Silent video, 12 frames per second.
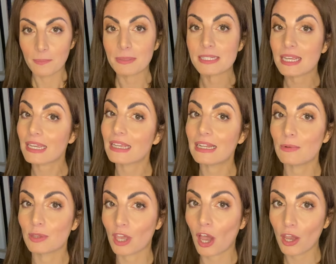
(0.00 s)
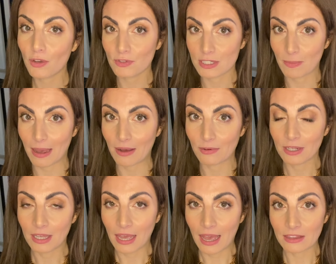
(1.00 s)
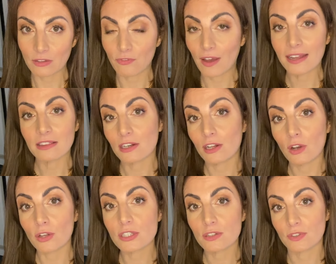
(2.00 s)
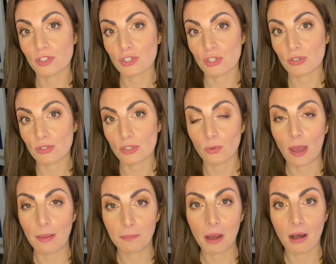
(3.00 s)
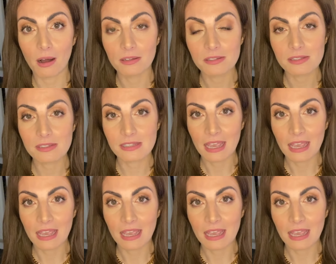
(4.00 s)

Particularly with COVID about and the fact that a lot of us choose to wear masks,